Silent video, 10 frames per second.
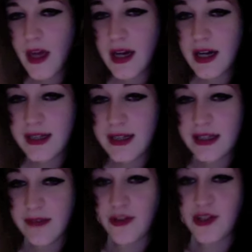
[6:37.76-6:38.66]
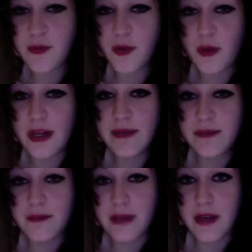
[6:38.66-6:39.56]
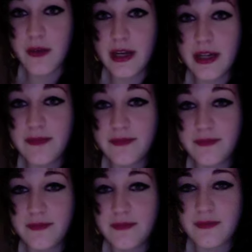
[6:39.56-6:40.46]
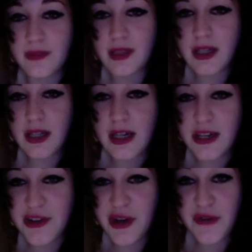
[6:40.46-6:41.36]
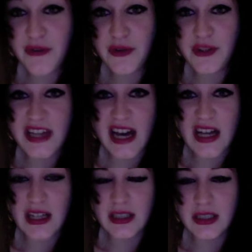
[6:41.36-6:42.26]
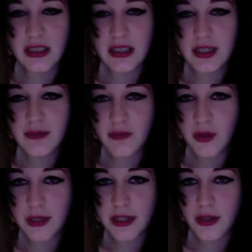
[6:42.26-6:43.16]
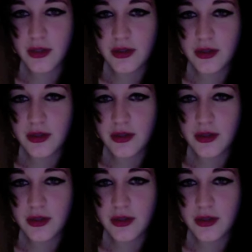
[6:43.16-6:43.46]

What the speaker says: And I've lost more weight, by the way. I don't know if you can tell. Probably not.